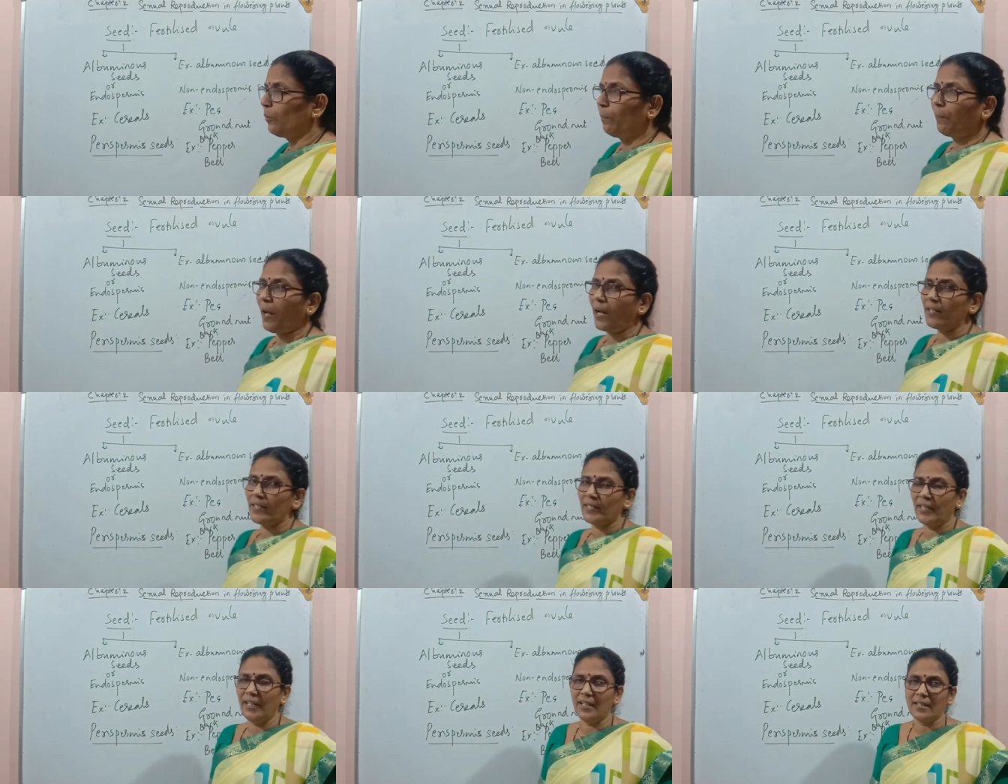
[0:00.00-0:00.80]
two plant
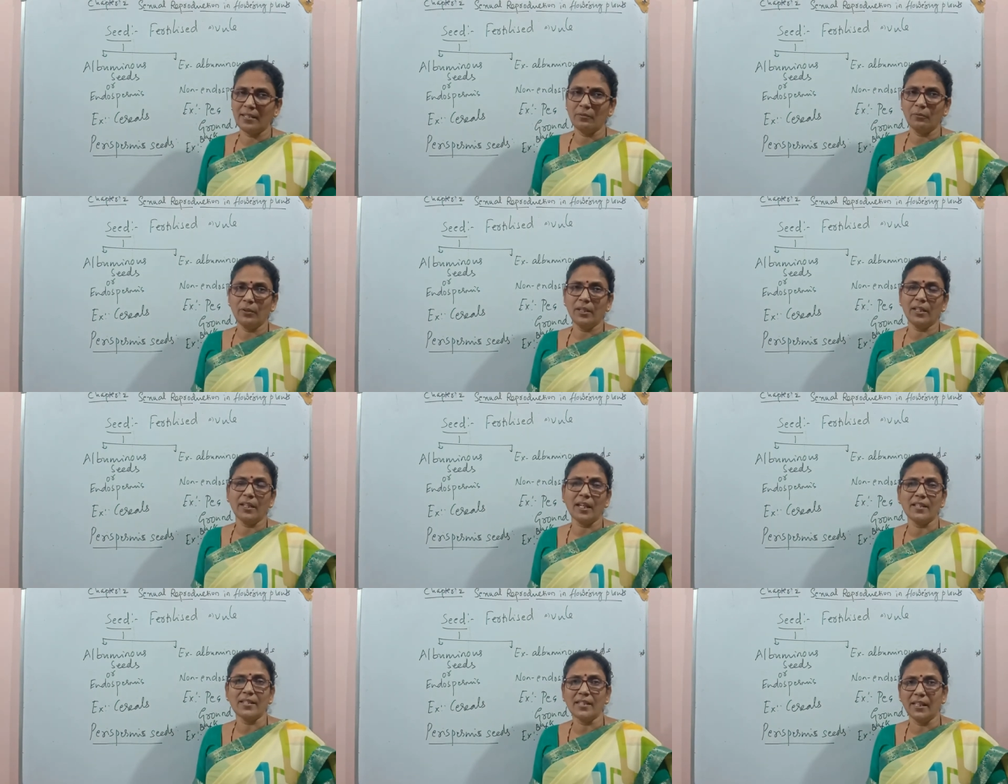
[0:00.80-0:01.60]
seeds, we
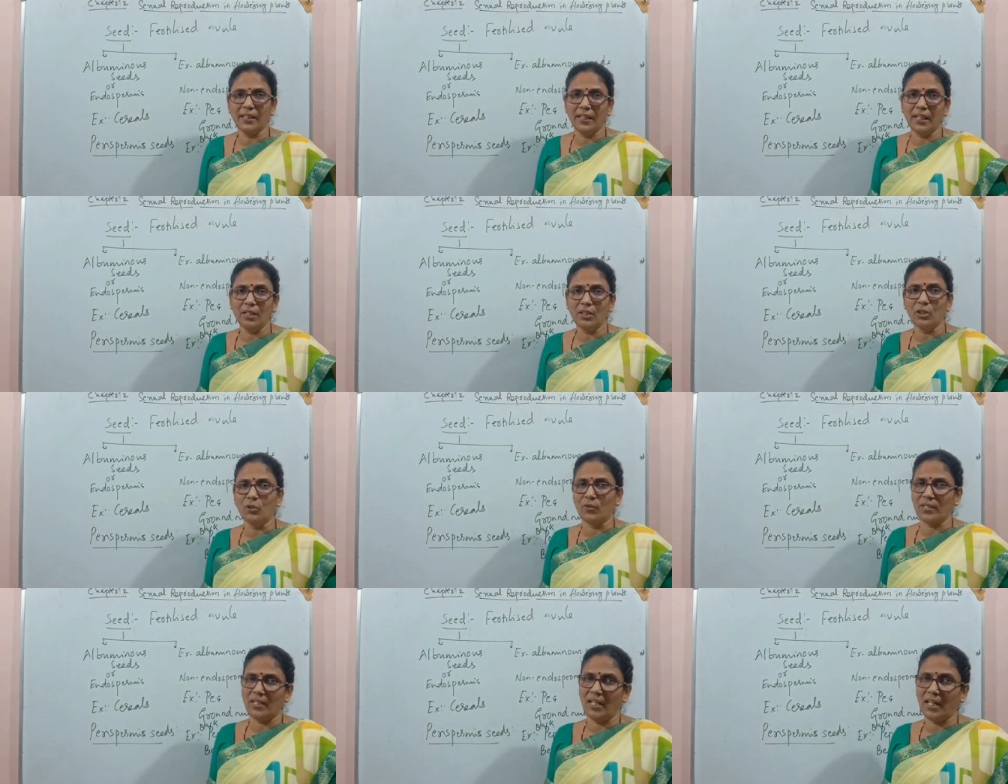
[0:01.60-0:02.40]
can see the
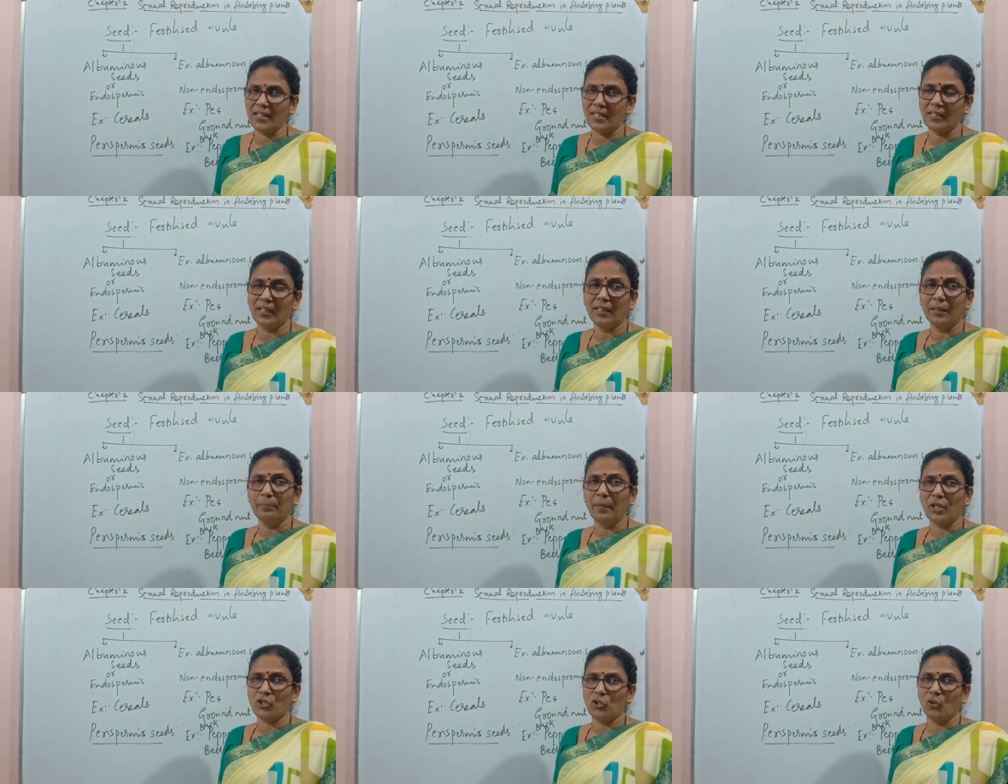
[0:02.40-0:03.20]
nucellus
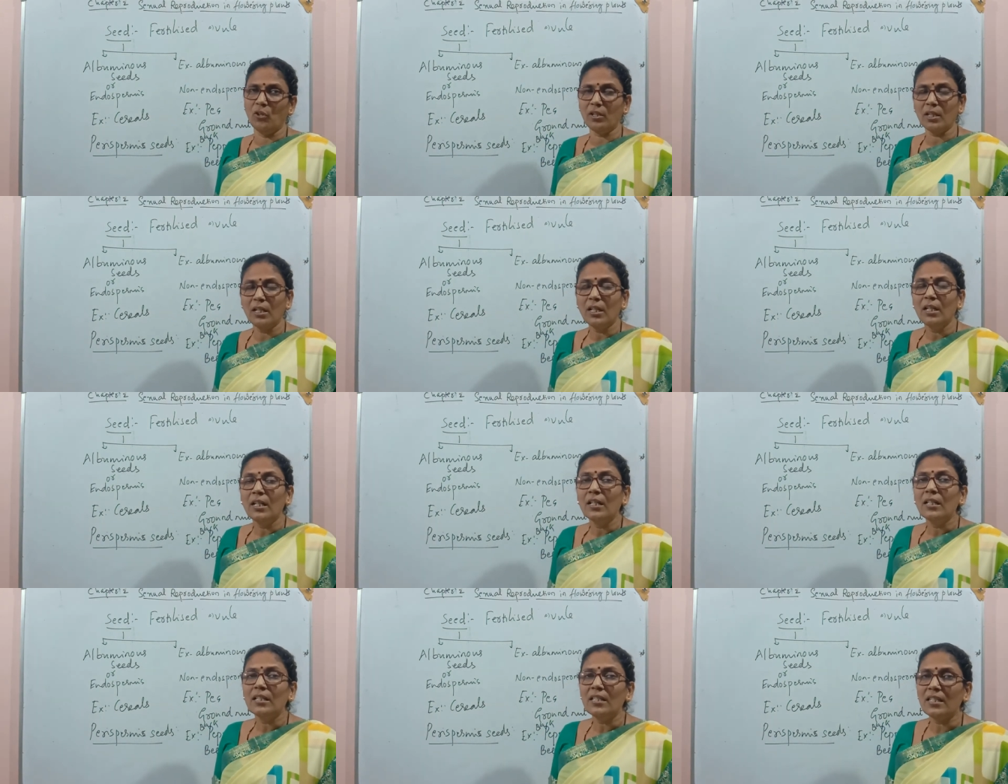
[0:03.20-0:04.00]
in mature
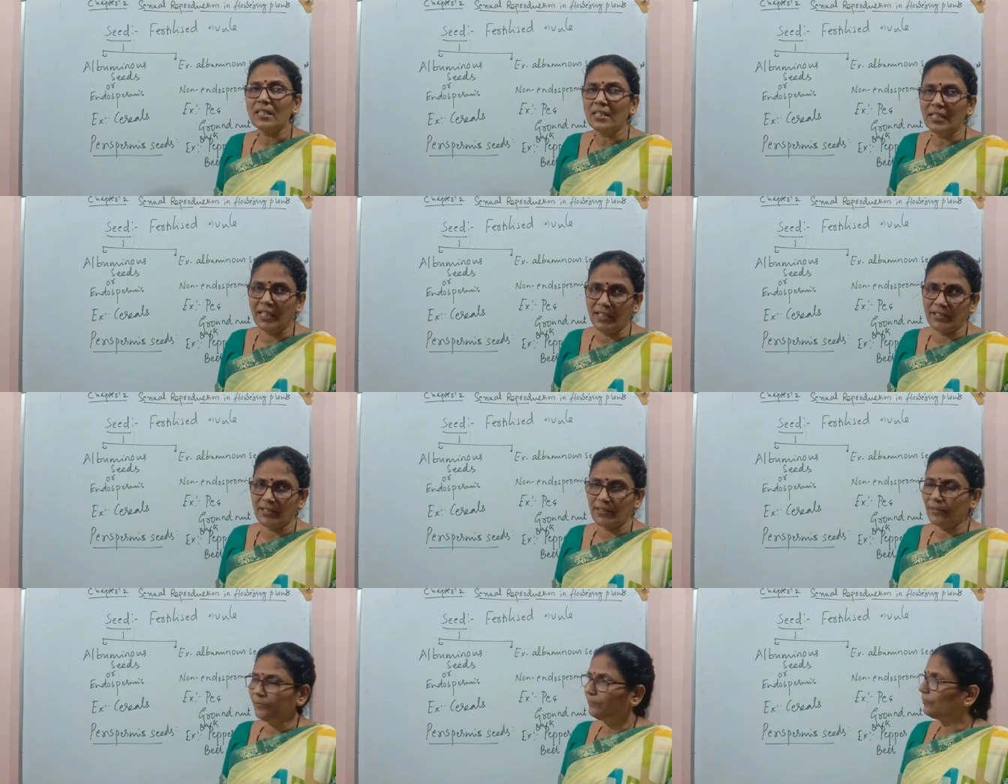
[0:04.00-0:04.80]

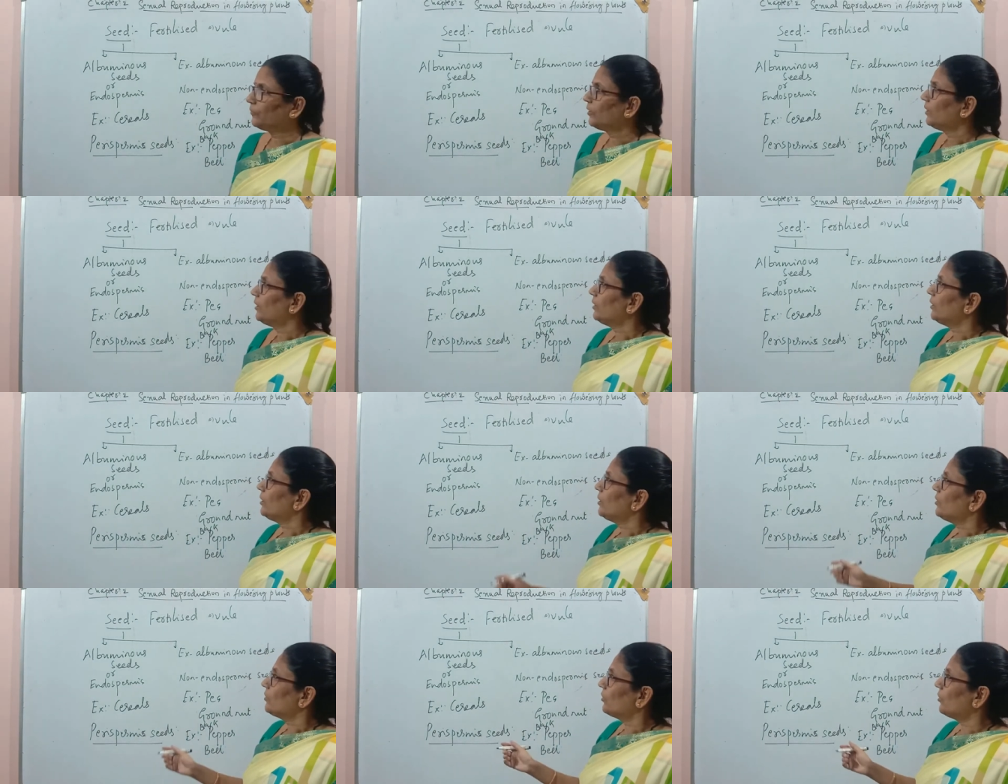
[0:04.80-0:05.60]
seeds.
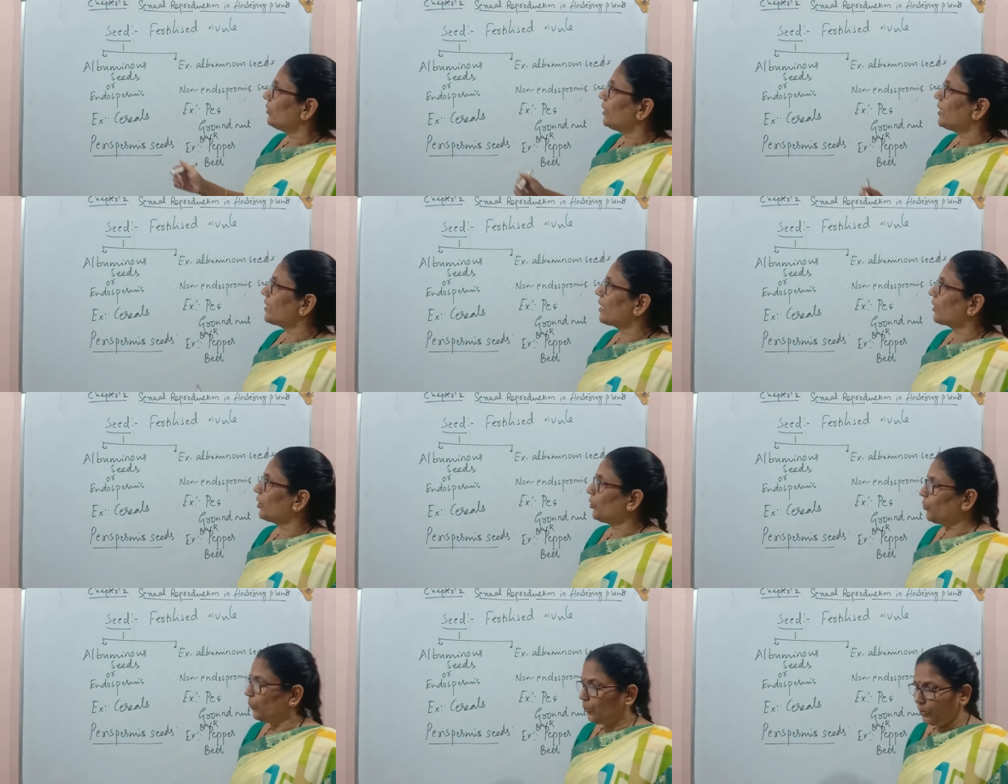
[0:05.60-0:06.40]
So these
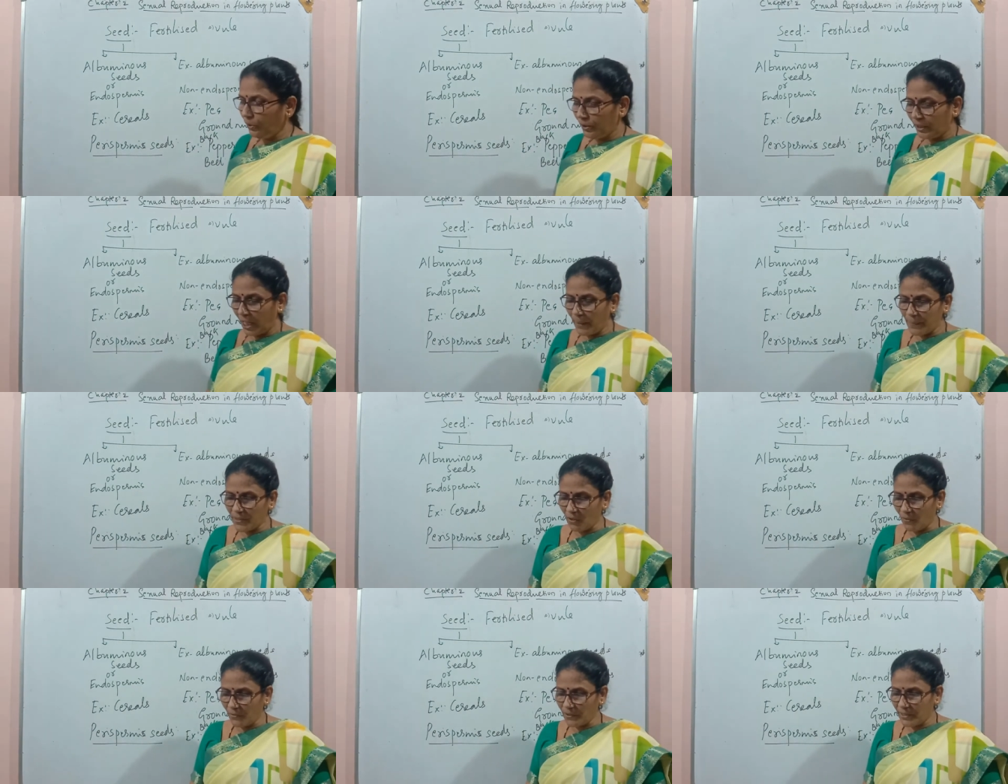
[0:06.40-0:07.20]
are the two
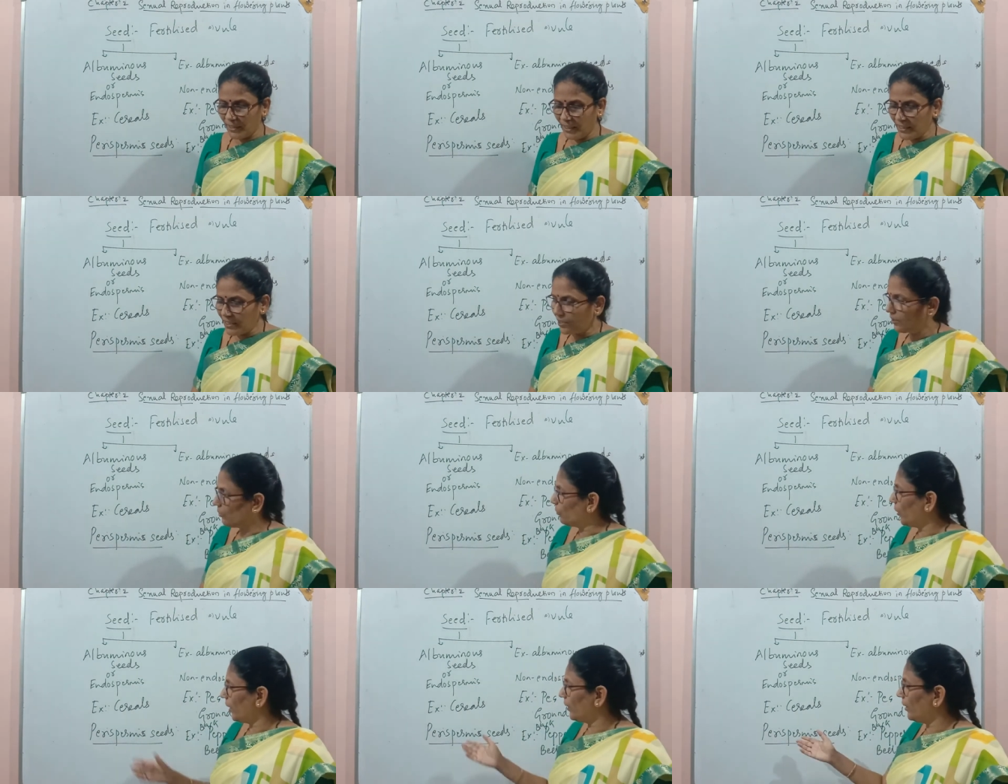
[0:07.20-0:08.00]
types of seeds
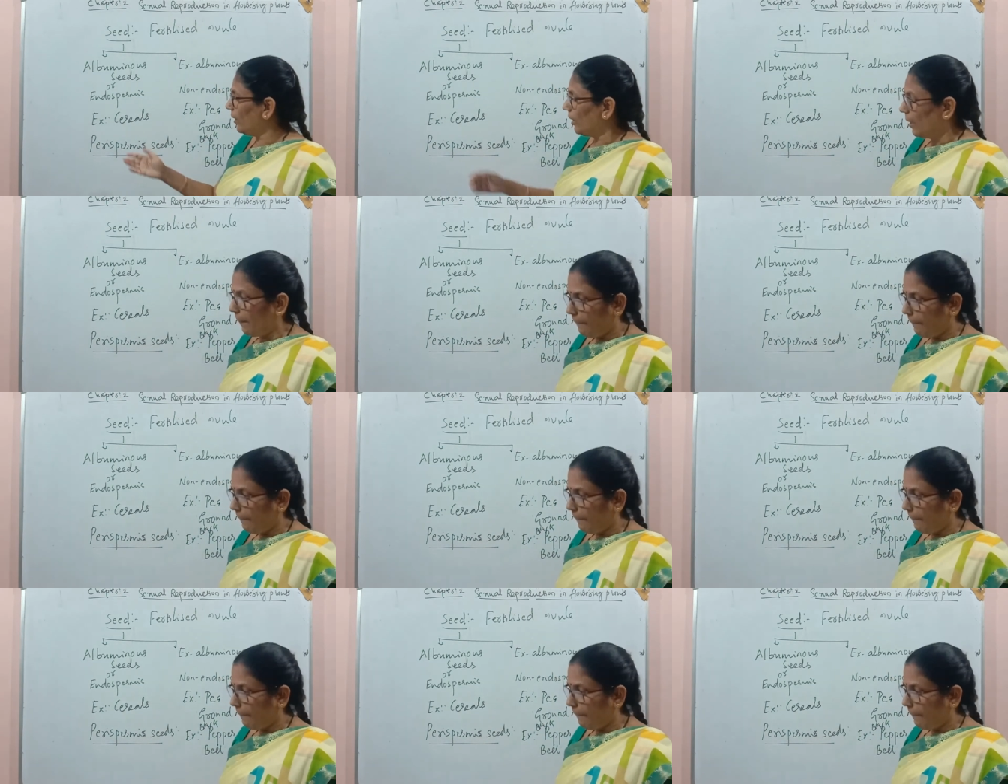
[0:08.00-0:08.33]
with